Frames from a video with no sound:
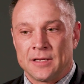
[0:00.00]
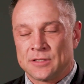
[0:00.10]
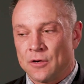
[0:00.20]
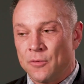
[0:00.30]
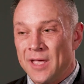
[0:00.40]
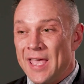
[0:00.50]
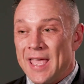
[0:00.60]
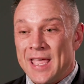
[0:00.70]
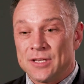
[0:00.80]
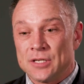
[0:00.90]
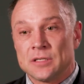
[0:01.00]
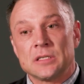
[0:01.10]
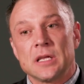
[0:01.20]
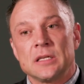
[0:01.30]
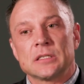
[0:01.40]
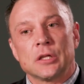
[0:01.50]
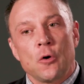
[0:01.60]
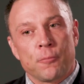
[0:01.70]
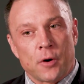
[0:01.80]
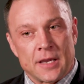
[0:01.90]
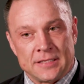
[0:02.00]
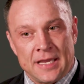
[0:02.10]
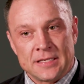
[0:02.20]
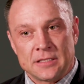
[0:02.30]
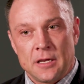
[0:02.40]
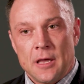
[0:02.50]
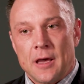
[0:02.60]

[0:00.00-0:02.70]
And so it's just a, a slow process.